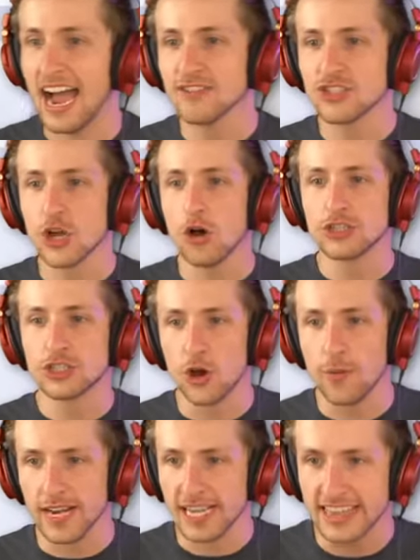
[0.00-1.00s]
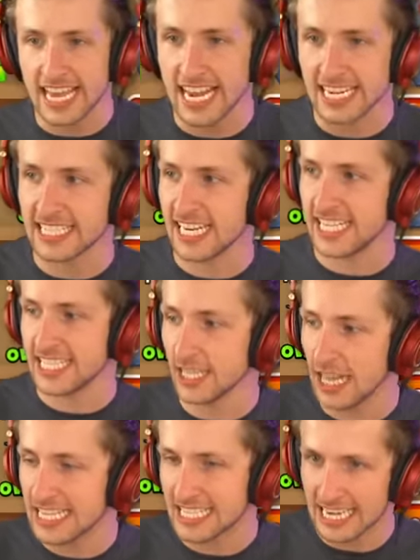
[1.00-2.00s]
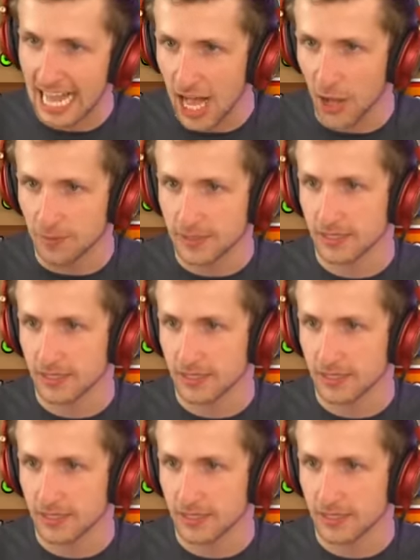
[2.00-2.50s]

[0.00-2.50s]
I've sold so many things and it still hasn't helped.